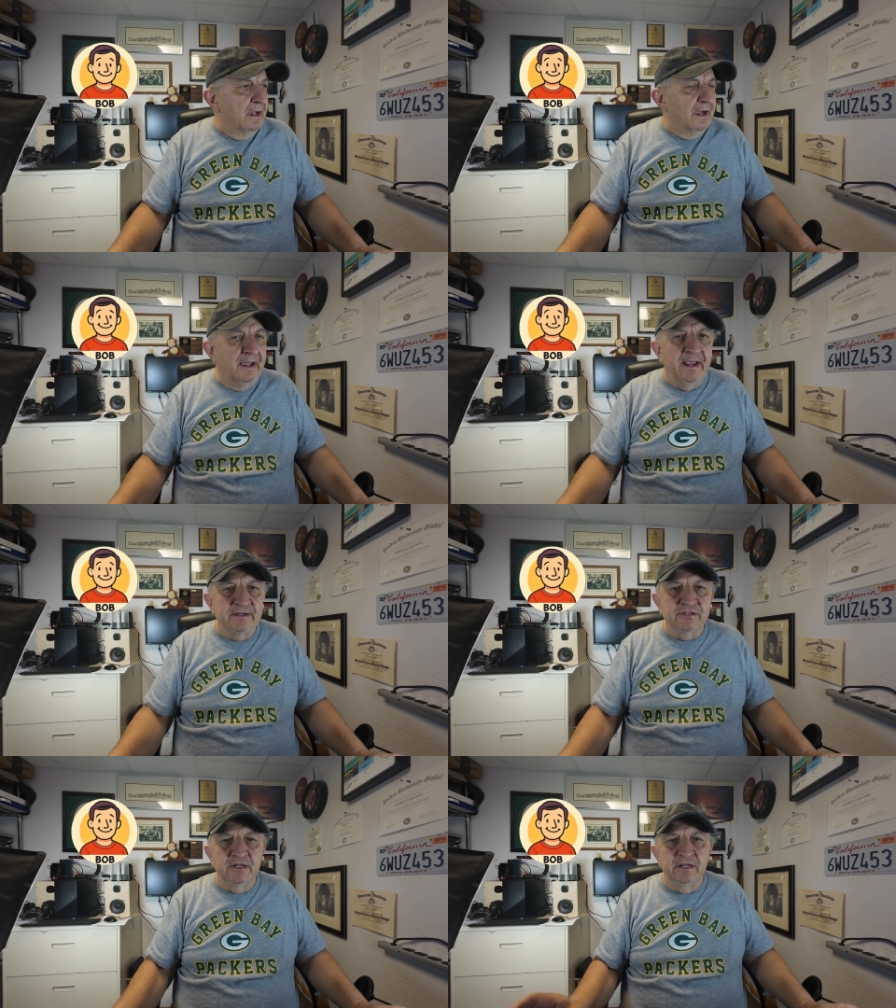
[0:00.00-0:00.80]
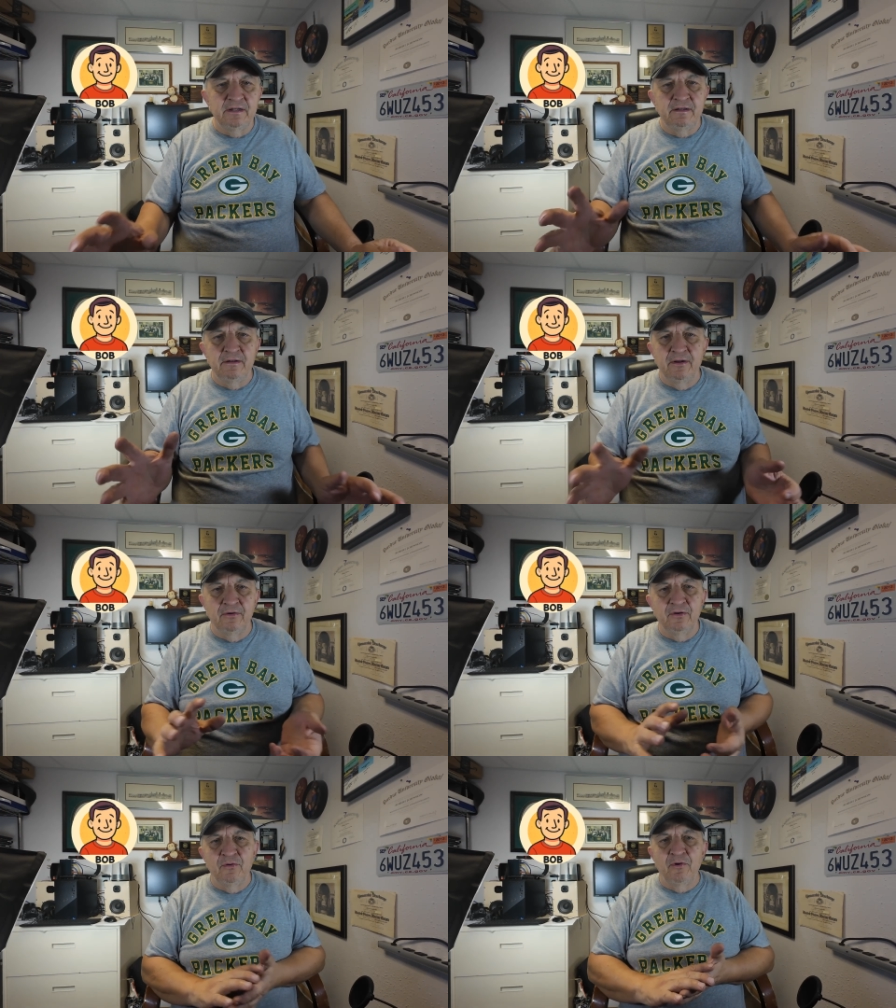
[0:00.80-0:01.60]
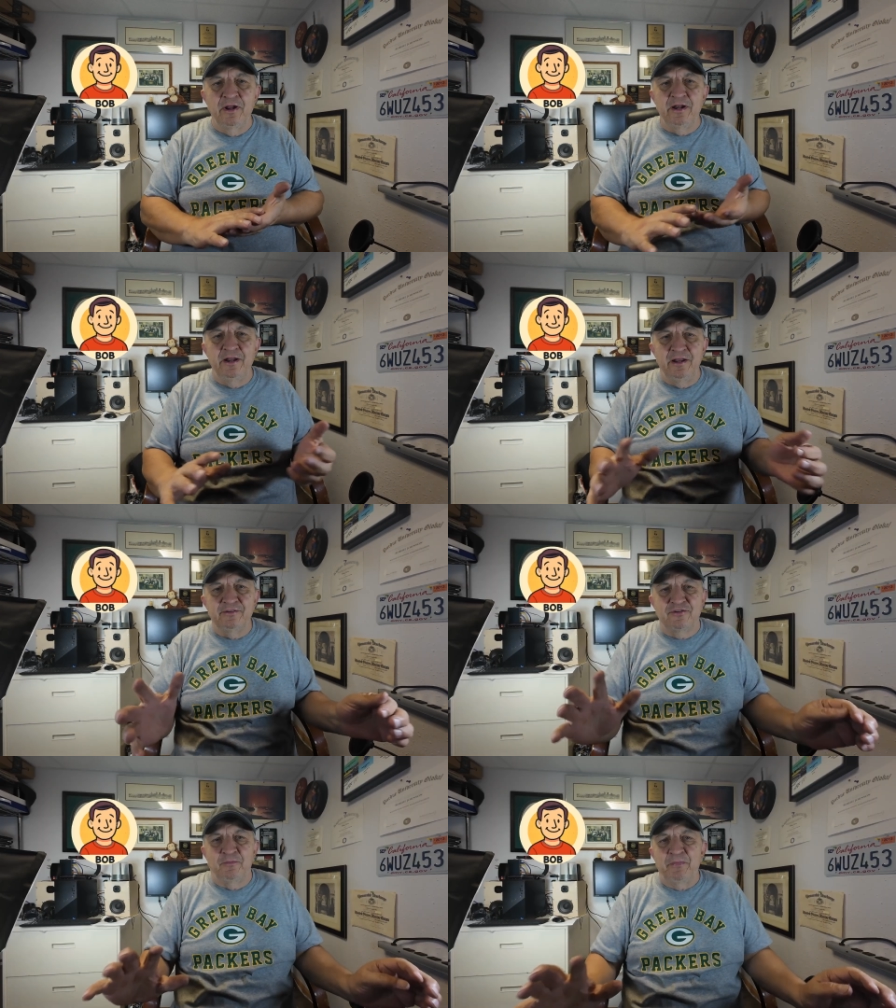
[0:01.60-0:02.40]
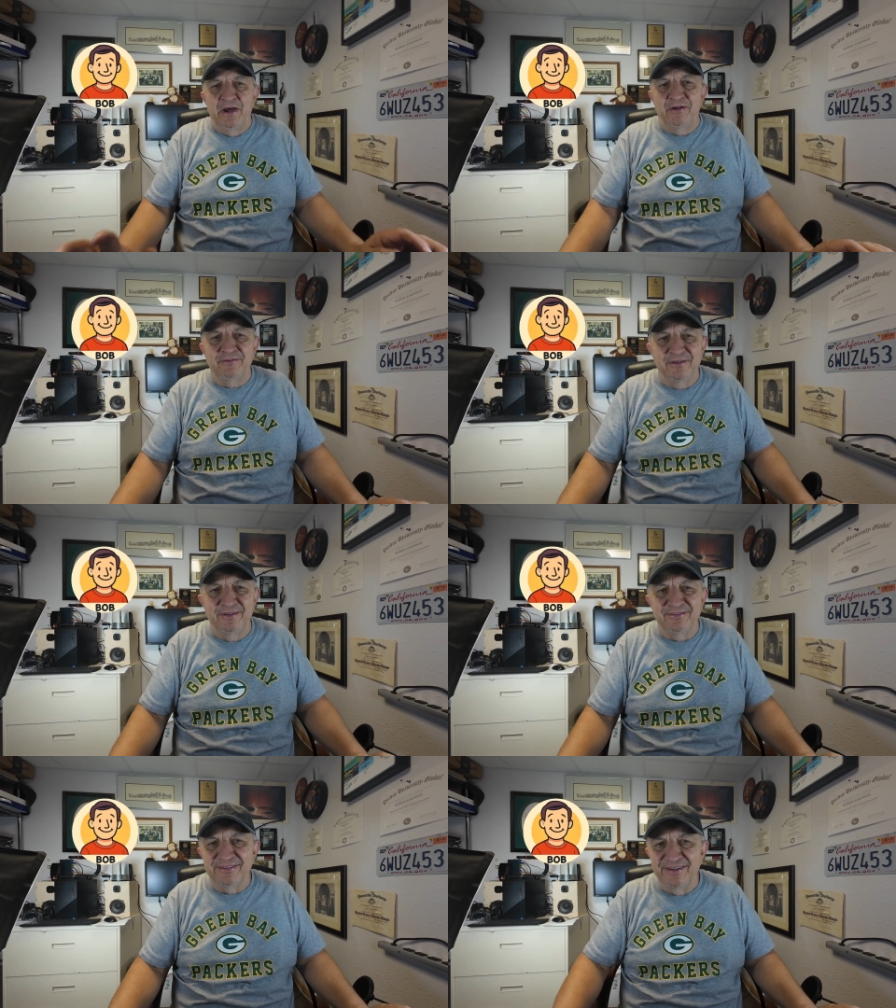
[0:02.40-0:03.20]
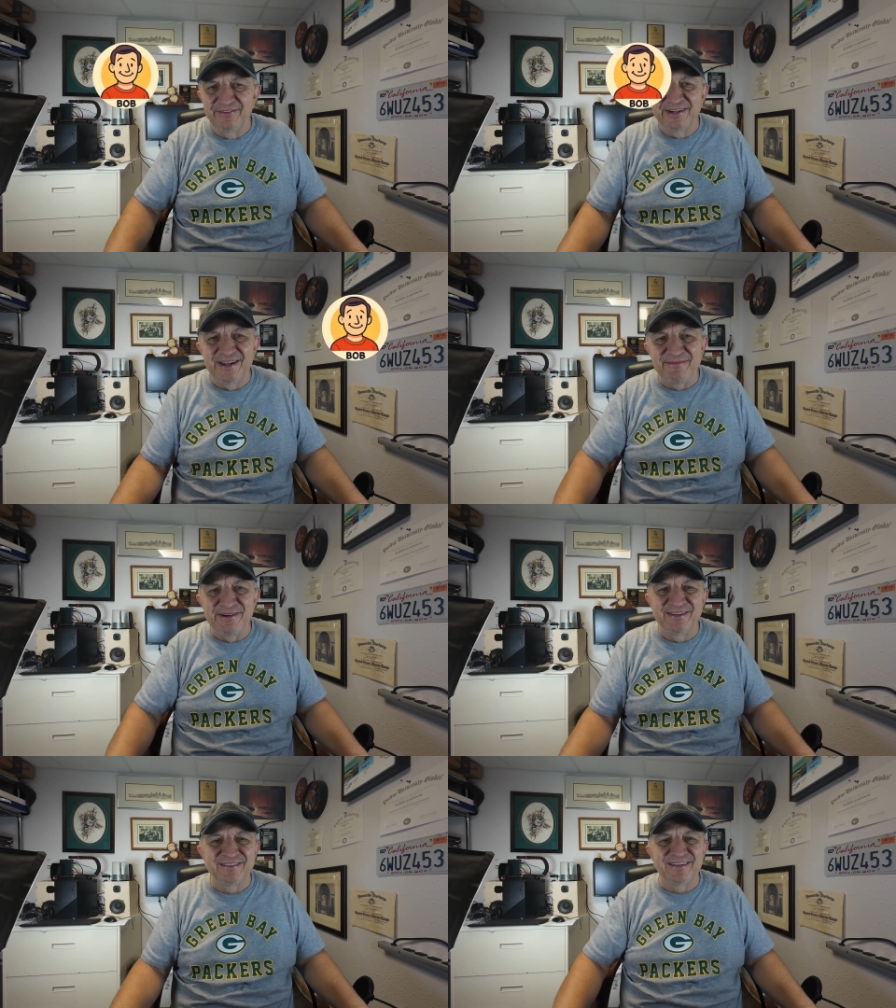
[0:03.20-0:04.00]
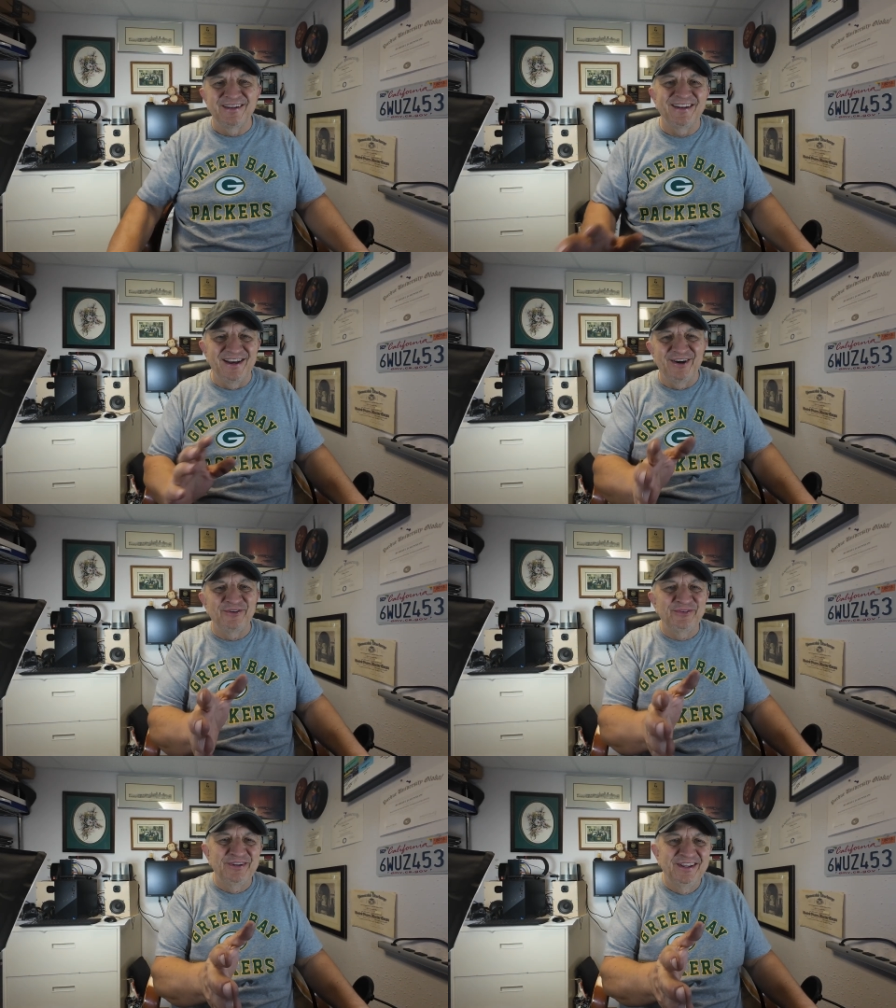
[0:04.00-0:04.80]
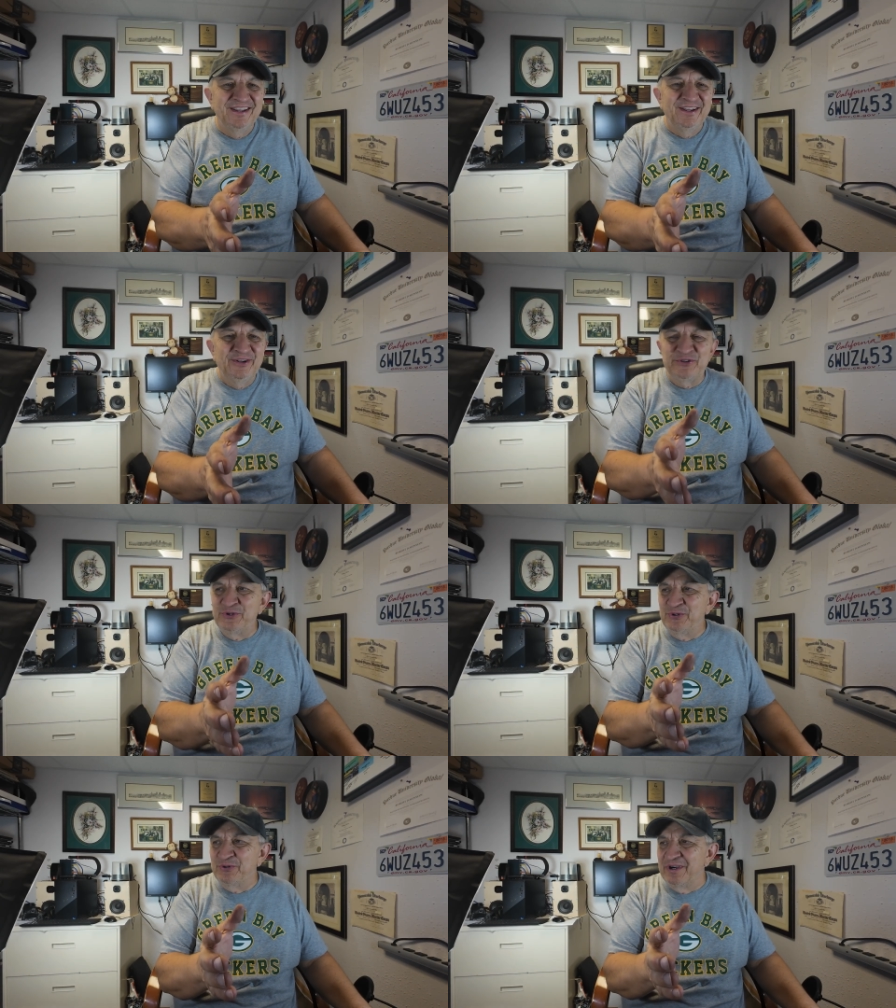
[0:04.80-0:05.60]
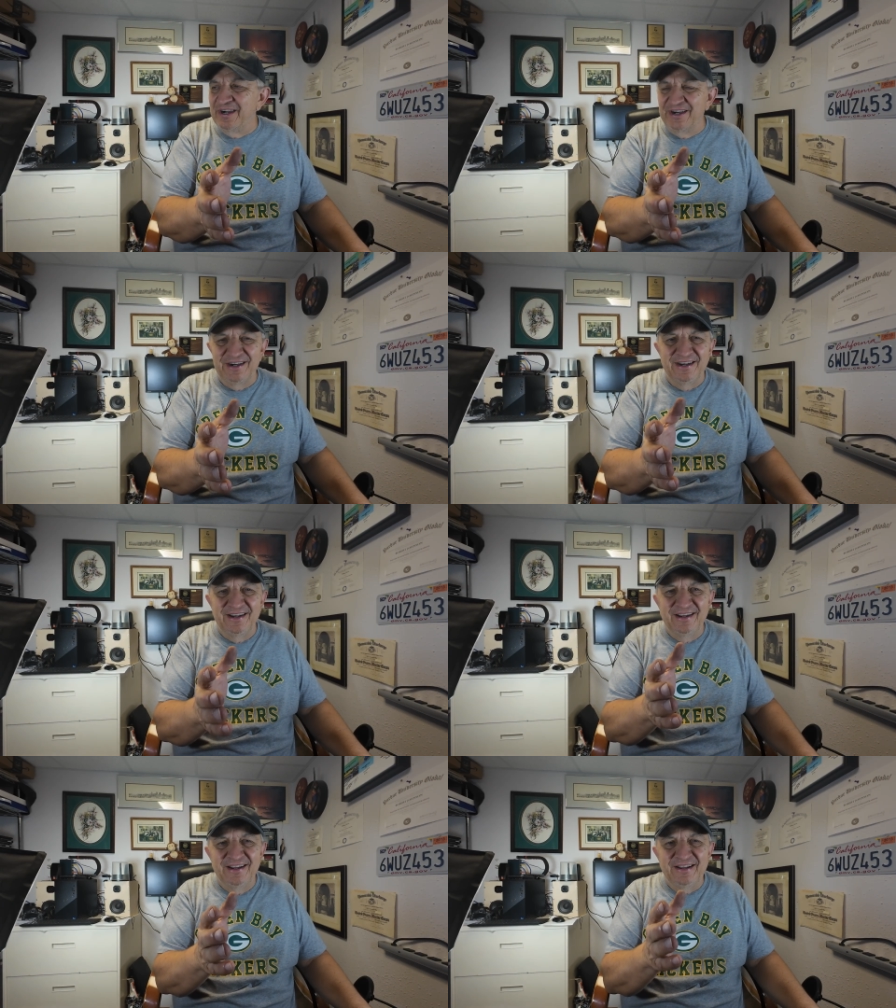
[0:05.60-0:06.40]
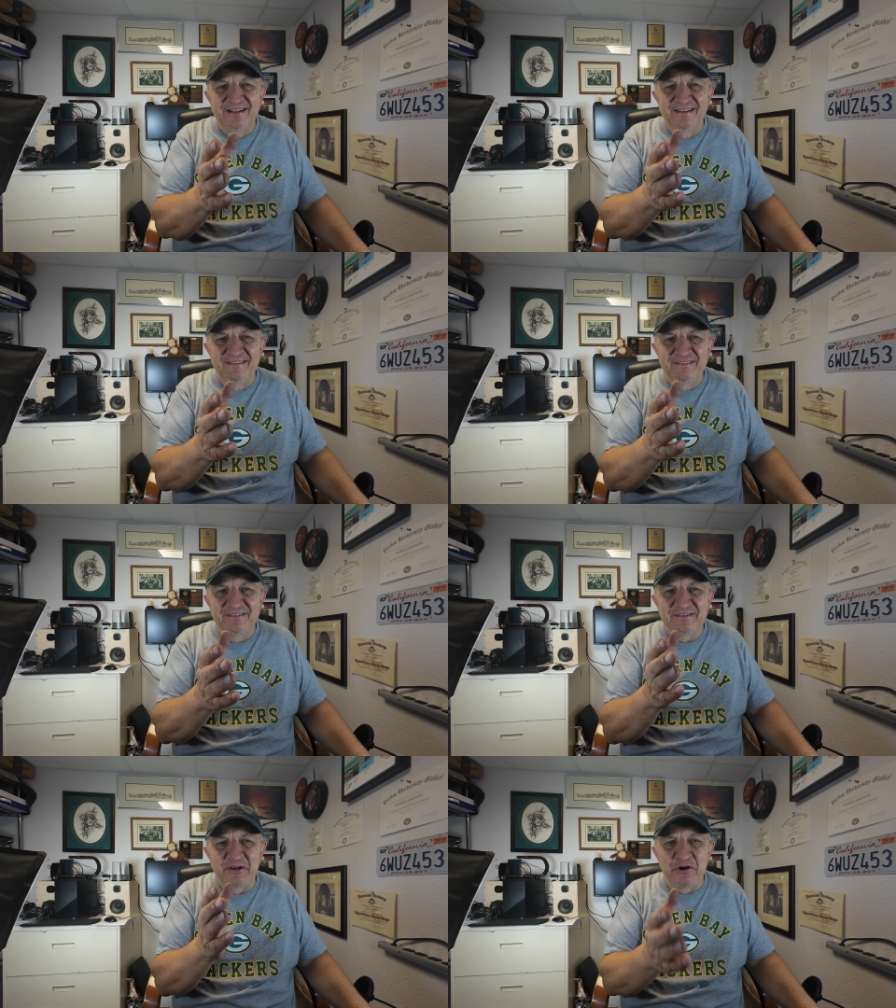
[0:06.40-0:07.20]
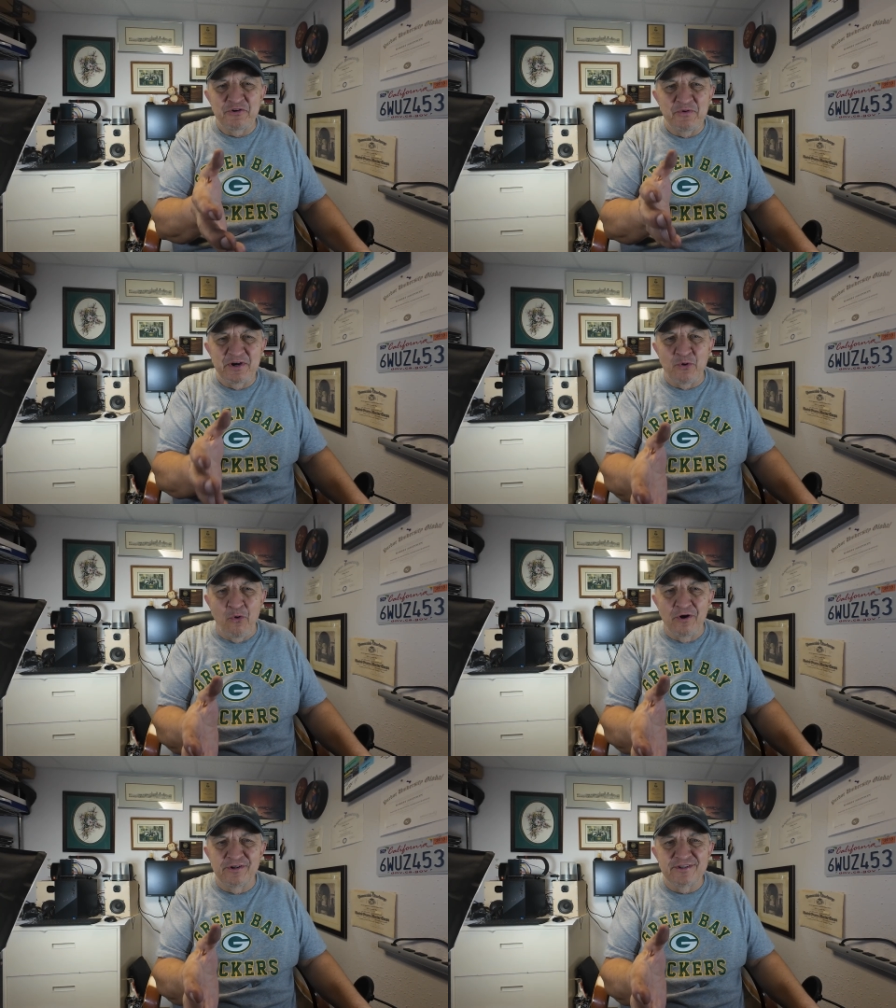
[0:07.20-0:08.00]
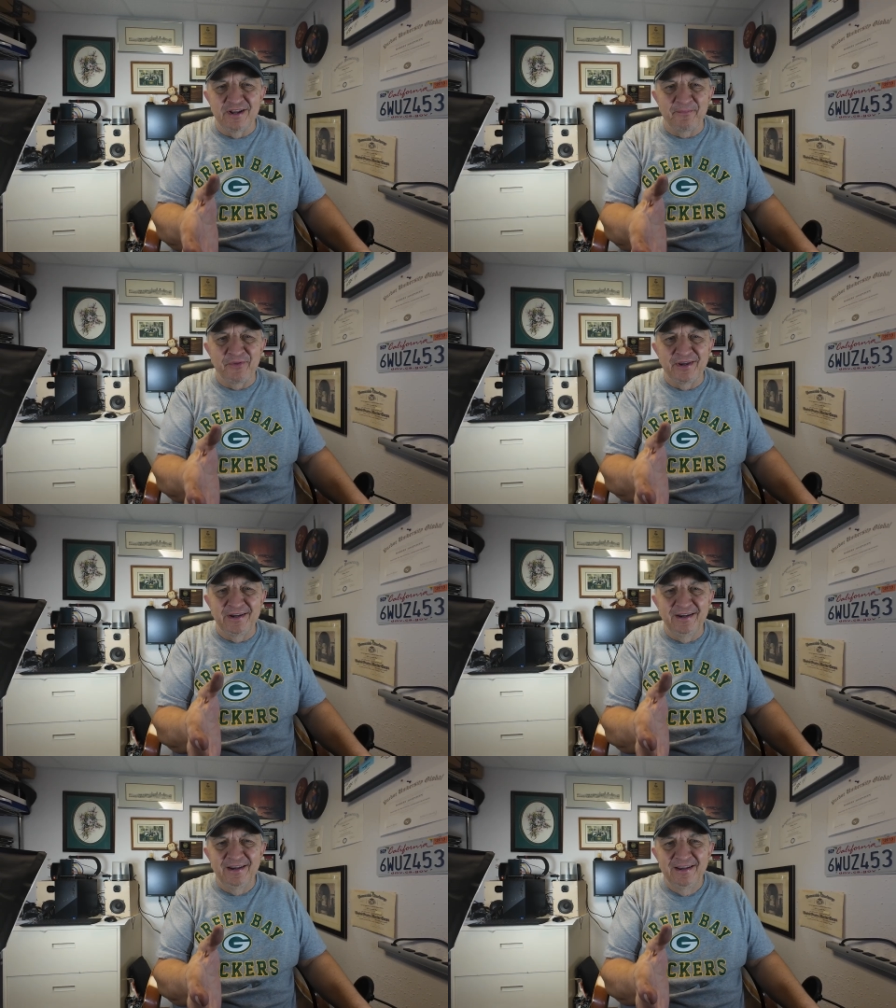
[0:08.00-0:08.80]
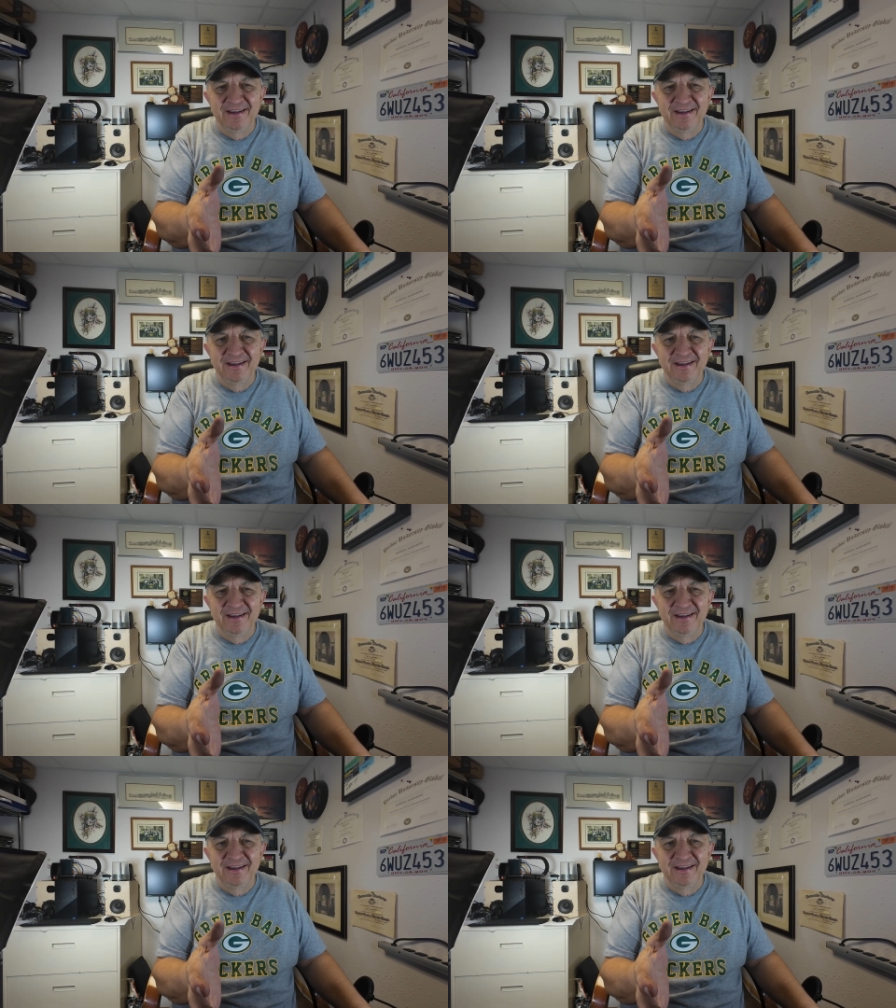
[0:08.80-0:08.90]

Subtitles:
I actually don't know what it is about this. Every time I sit down to start to record something